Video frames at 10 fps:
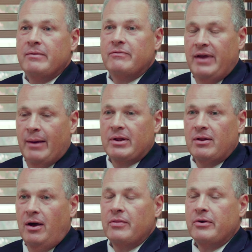In family
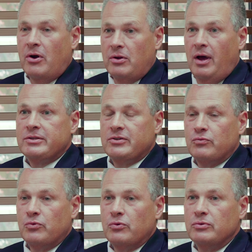law, there are lots
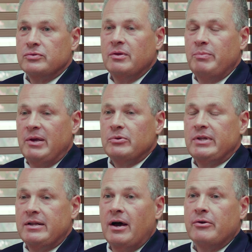of rules that people need to